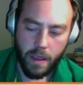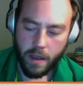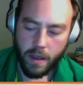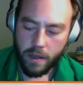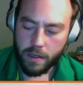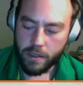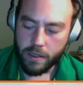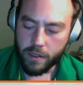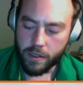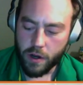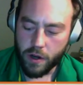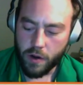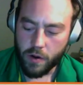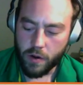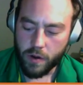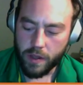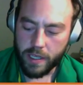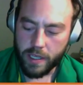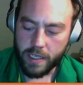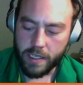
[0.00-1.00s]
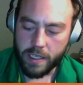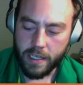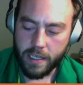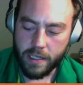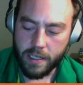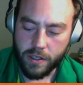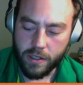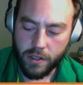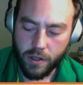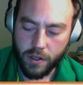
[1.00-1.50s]
So this can
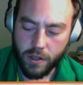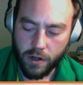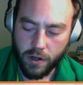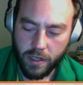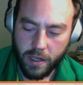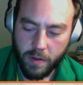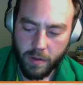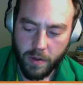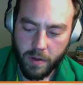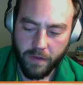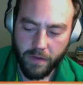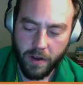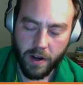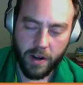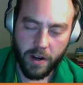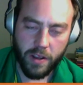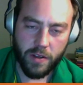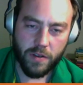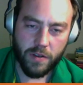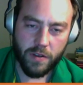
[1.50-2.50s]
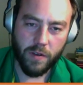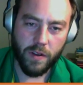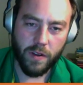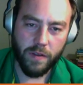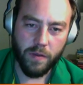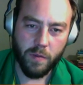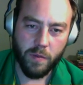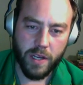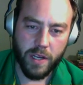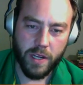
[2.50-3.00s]
certainly be very useful
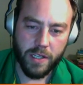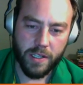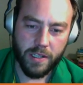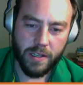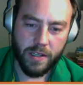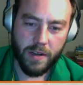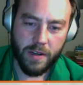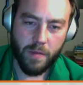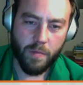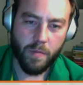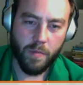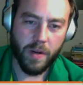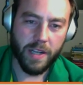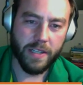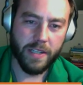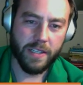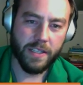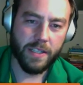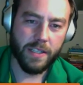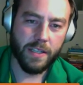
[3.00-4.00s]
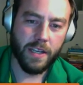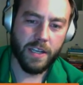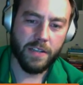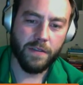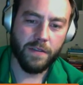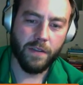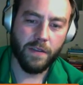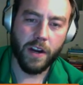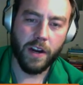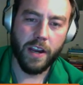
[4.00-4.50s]
information, but it's
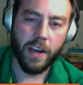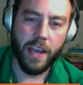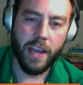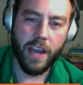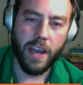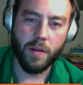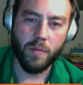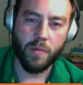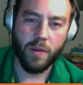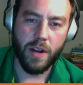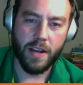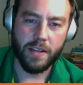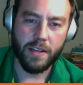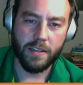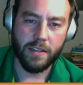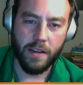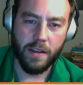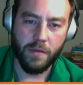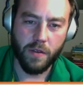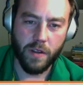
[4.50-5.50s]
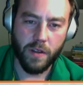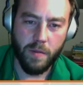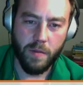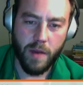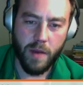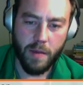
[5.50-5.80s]
very enterprise level in my